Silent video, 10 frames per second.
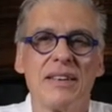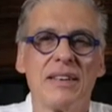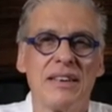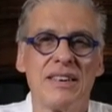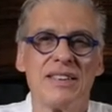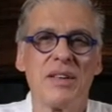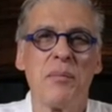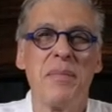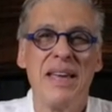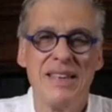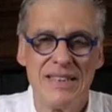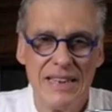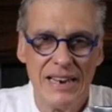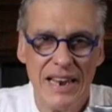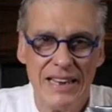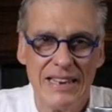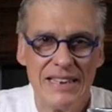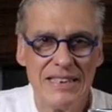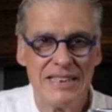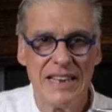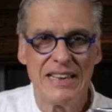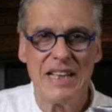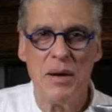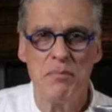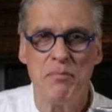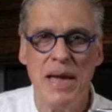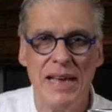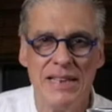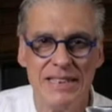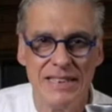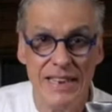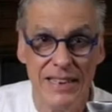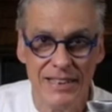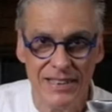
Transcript: It is amazing, like he said, amazing.